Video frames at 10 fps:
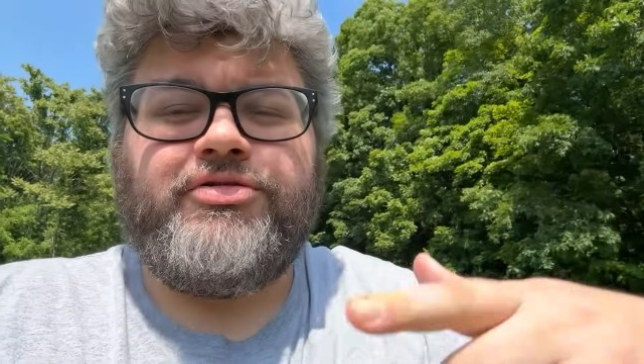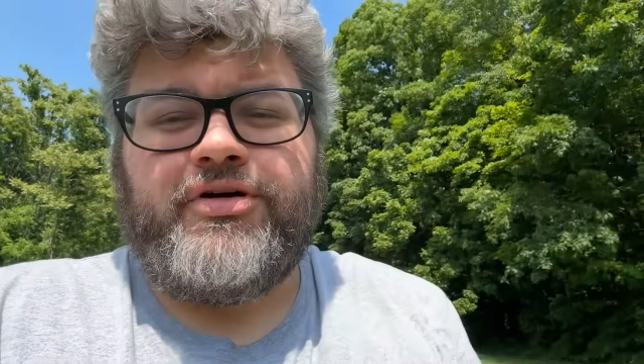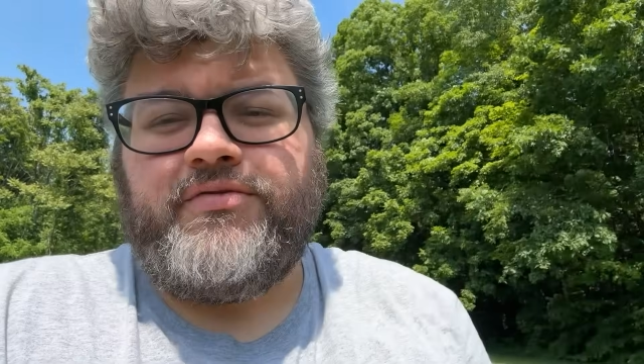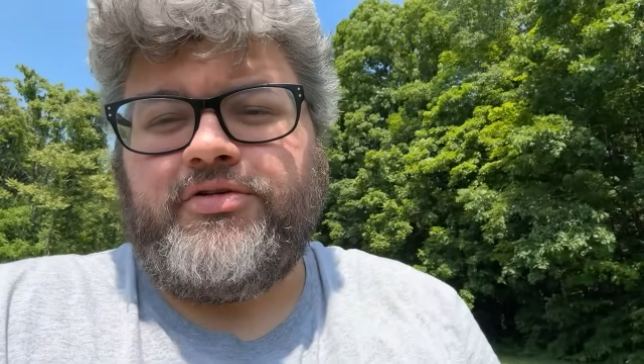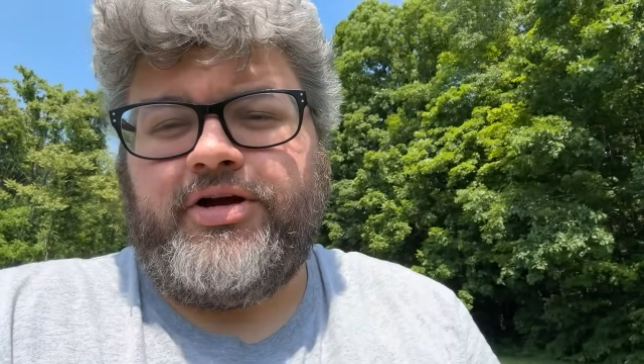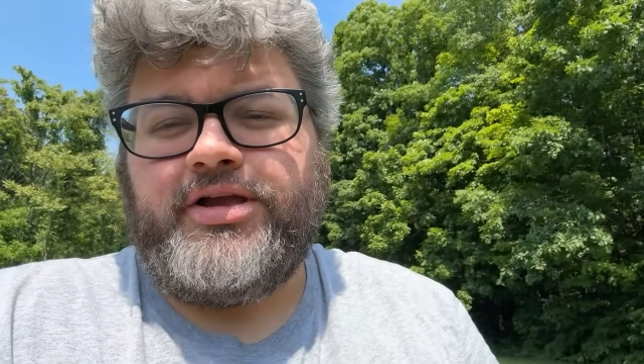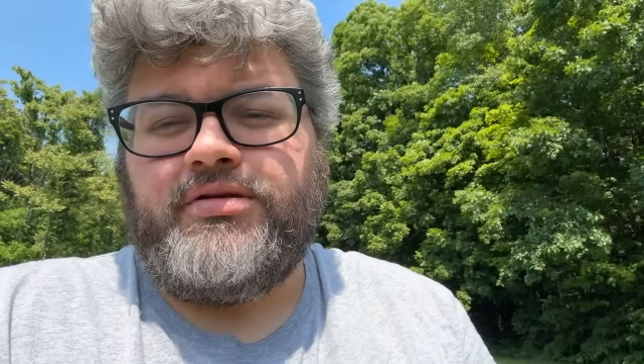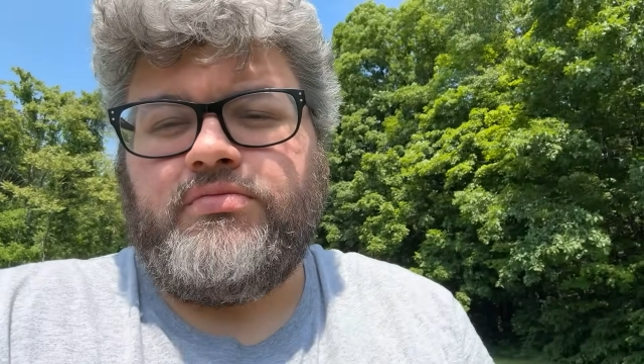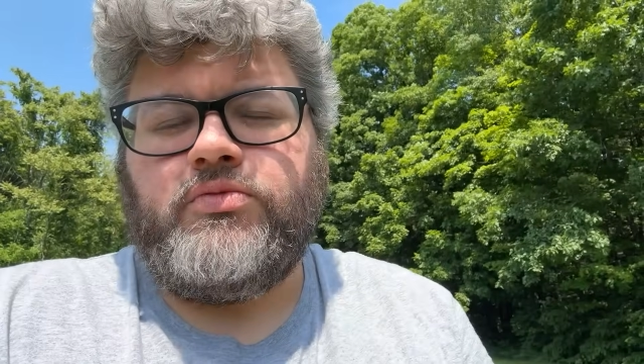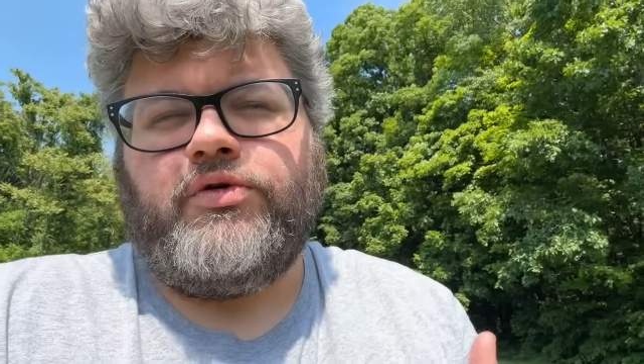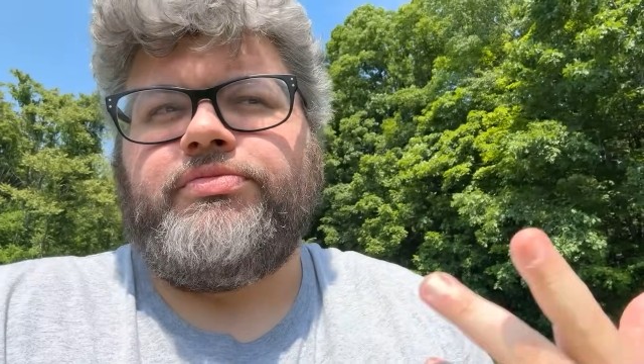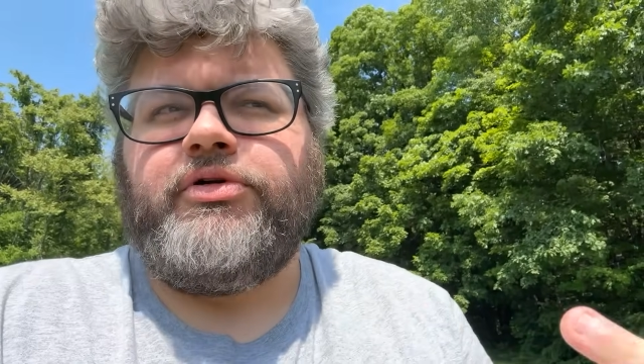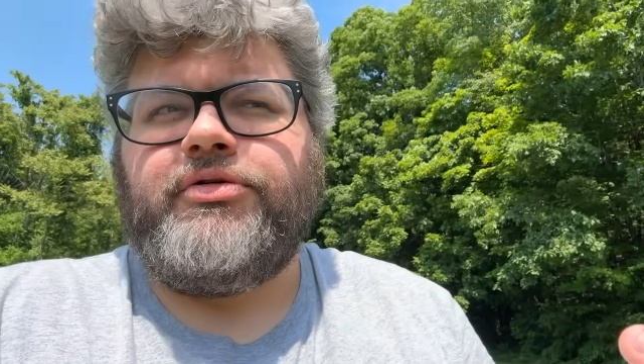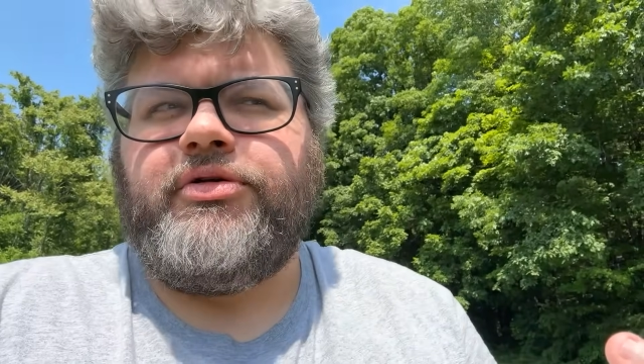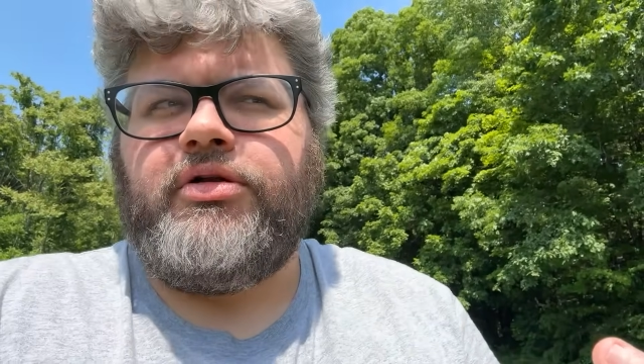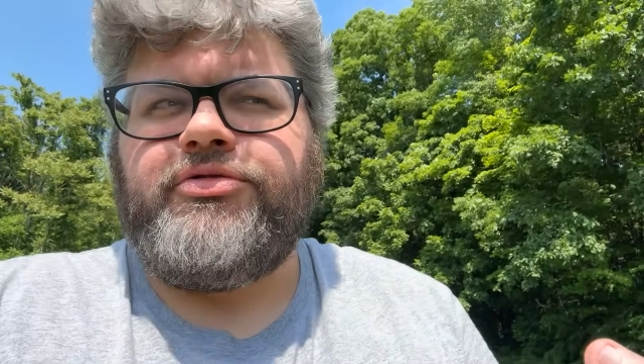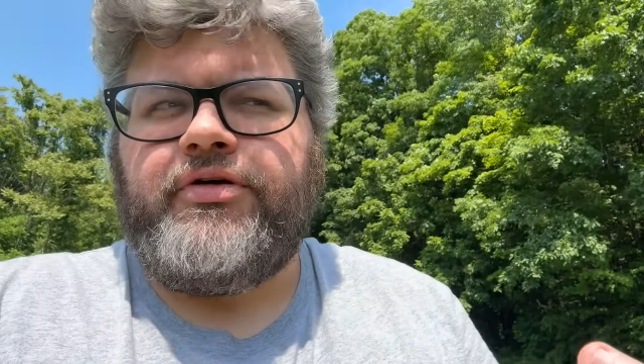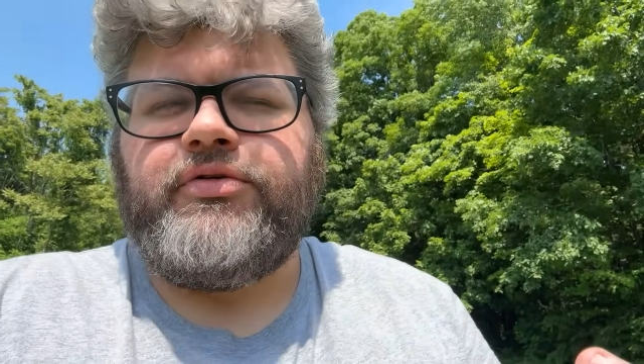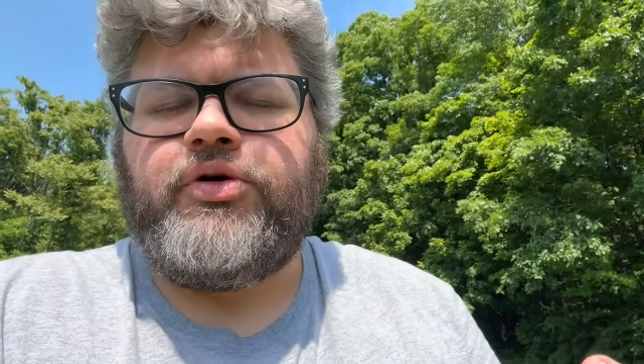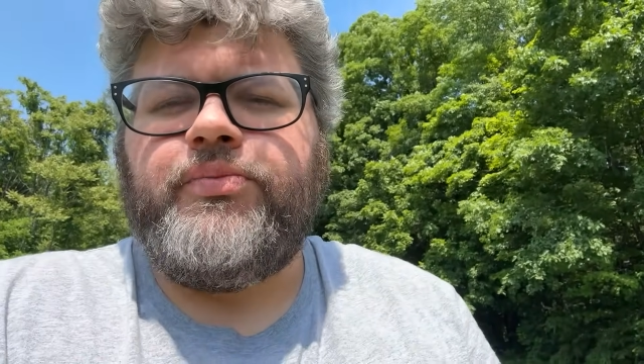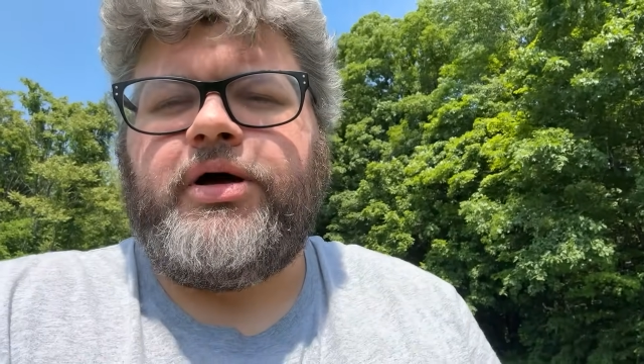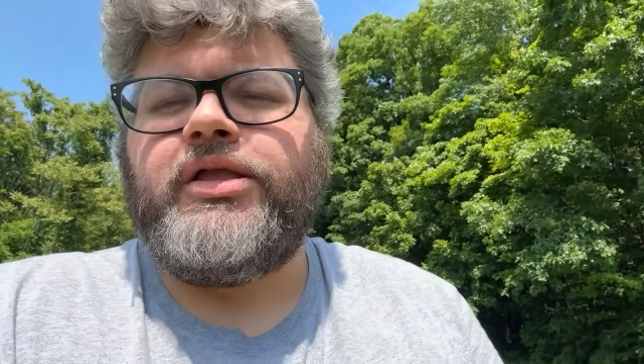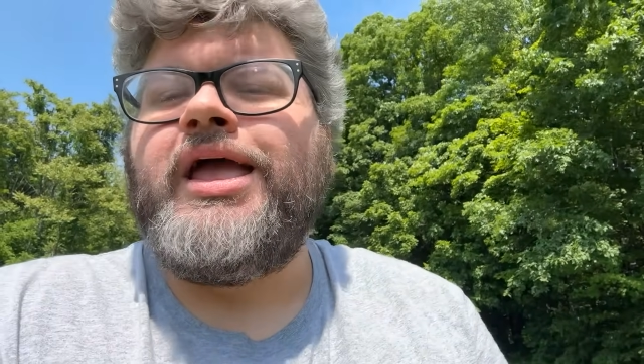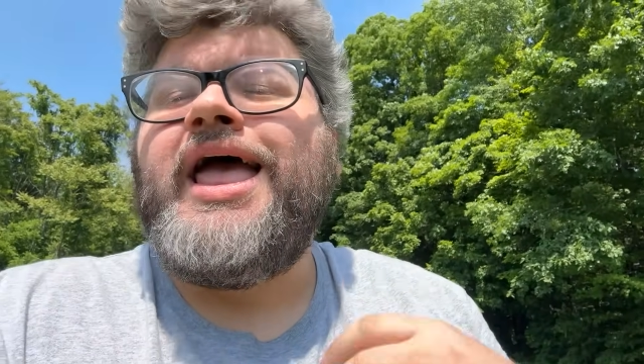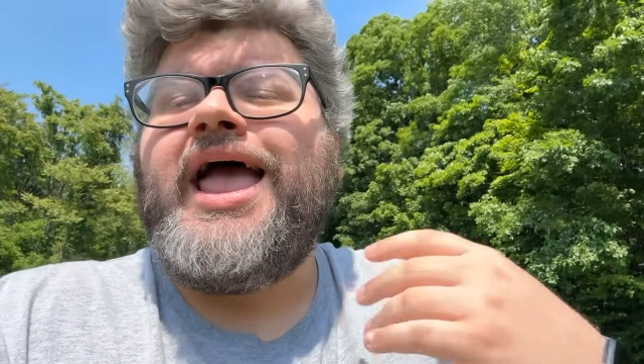travel credit or $300 travel coupon